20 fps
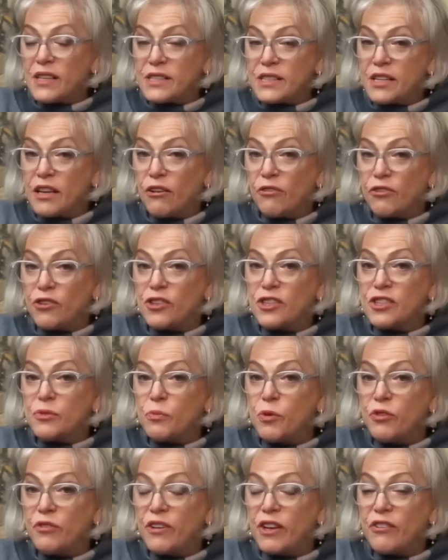silver is
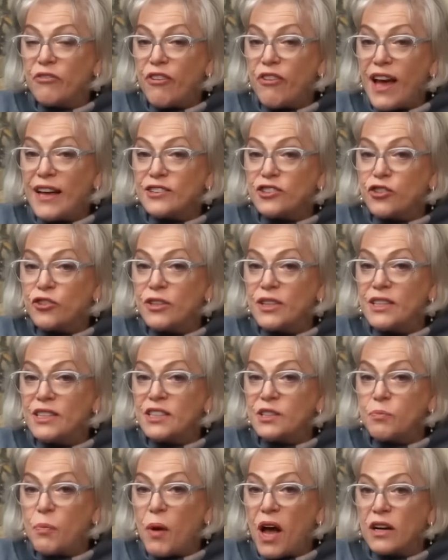moving faster than
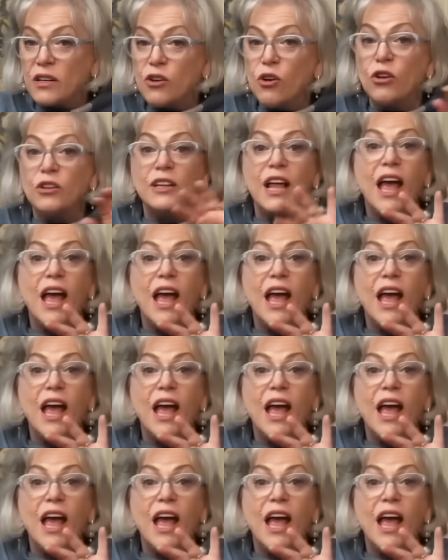spot gold,